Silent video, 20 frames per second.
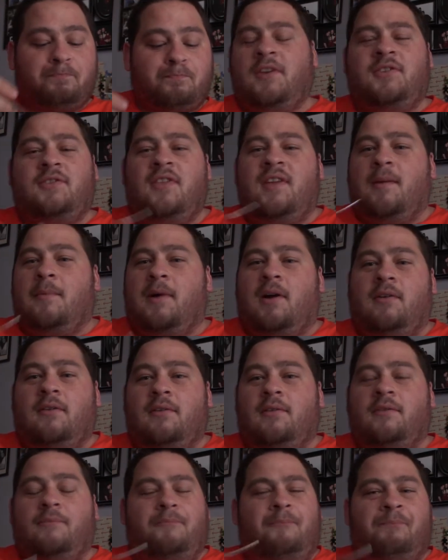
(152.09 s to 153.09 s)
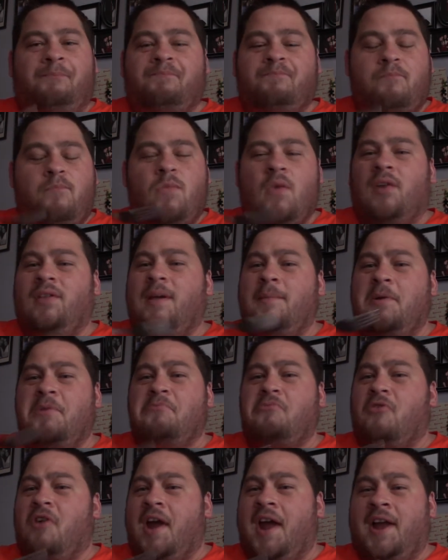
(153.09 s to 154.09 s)
That's the thing about
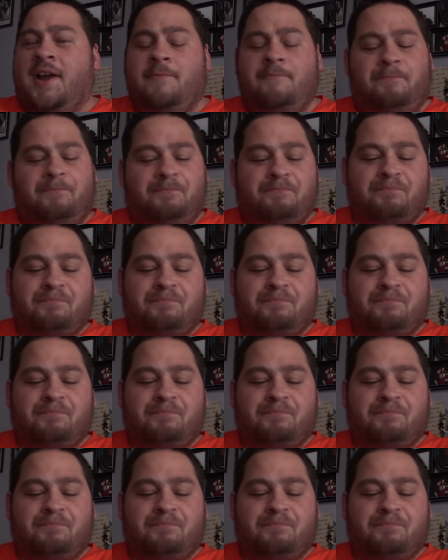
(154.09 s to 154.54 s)
lemon meringue.